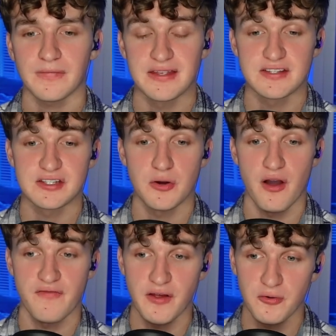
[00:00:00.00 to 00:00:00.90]
And so
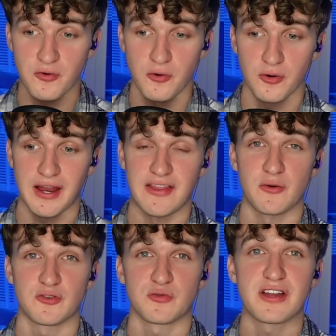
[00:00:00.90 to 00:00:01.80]
a federal court, and it
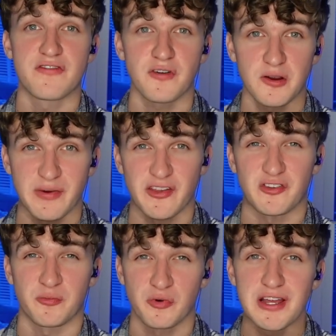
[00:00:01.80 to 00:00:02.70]
was reaffirmed by the
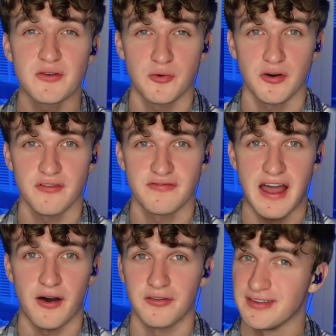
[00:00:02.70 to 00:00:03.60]
Supreme Court,
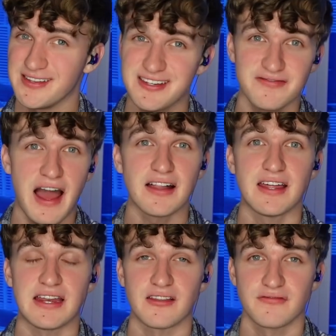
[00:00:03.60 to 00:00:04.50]
found this is
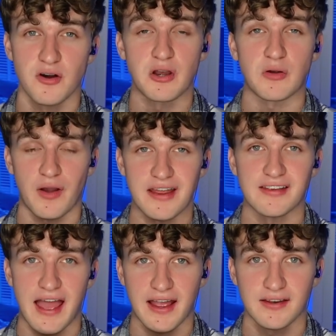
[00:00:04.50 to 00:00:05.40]
violating the Voting Rights
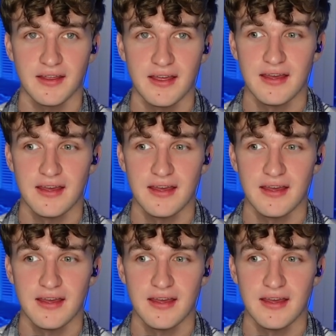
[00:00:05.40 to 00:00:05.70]
Act.